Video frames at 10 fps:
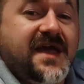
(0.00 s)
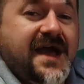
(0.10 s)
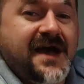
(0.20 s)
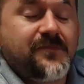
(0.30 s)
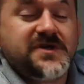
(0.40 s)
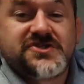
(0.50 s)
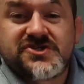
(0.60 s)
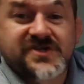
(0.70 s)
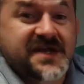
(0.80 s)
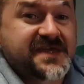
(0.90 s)
and we're
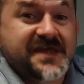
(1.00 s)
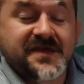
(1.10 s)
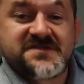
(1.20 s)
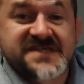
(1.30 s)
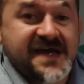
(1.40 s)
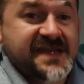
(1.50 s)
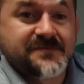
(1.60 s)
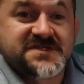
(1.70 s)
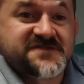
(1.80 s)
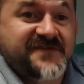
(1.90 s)
just trying to get those
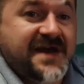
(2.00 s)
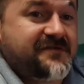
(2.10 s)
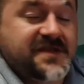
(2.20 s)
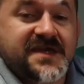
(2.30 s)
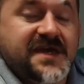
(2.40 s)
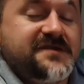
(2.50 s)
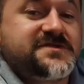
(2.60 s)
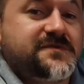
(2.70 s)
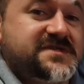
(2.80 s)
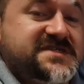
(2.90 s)
synapses firing and get you
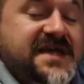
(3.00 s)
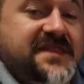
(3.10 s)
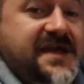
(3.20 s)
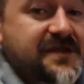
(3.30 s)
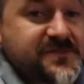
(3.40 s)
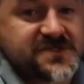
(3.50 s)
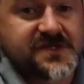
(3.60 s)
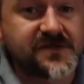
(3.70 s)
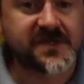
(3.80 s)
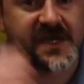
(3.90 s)
to understand the animals
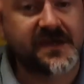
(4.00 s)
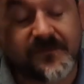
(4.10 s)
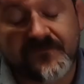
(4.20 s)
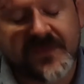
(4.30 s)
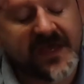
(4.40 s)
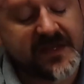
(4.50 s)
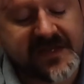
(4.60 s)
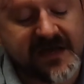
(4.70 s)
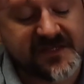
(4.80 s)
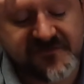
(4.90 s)
that you keep.
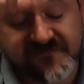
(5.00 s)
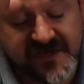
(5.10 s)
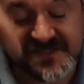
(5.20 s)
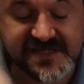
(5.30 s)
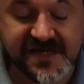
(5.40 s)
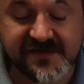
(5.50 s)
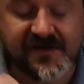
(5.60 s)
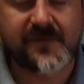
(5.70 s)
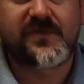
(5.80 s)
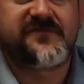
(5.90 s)
Now, this first
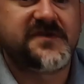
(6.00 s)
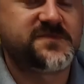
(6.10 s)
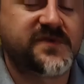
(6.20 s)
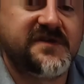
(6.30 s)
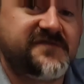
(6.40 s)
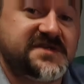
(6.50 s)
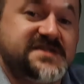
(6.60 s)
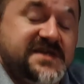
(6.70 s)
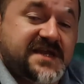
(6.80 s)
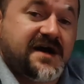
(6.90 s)
diagram we've used
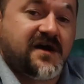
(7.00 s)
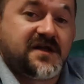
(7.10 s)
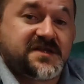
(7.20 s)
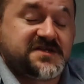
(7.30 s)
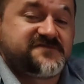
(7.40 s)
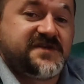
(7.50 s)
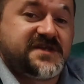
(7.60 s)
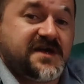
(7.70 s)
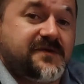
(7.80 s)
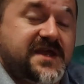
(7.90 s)
previously in our hardiness
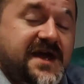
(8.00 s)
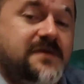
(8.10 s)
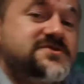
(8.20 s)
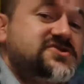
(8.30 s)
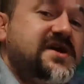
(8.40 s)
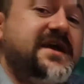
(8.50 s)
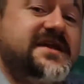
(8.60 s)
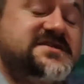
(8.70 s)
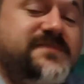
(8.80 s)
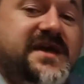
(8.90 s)
video, and it helps try and
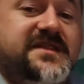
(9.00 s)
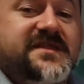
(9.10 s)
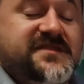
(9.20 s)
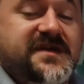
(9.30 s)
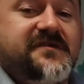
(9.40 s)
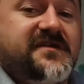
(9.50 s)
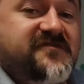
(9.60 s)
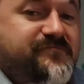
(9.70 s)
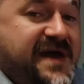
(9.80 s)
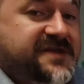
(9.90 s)
explain the theory
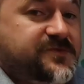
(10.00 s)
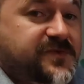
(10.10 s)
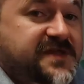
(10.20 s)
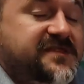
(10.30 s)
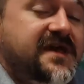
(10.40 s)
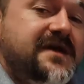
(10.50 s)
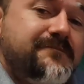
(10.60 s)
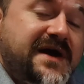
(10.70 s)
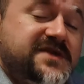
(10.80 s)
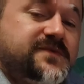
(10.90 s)
of
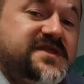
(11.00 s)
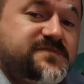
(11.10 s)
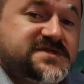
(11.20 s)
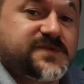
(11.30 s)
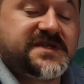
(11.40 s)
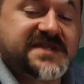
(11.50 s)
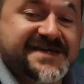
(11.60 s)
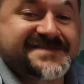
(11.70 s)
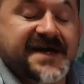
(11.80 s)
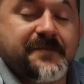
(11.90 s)
bandwidth between
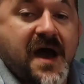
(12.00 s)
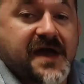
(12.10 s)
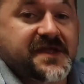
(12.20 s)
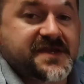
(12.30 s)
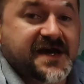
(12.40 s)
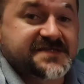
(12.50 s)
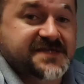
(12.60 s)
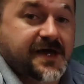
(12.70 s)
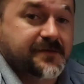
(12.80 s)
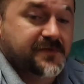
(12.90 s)
daytime high and
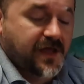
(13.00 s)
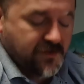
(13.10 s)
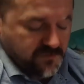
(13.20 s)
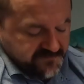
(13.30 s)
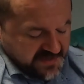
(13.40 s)
nighttime low,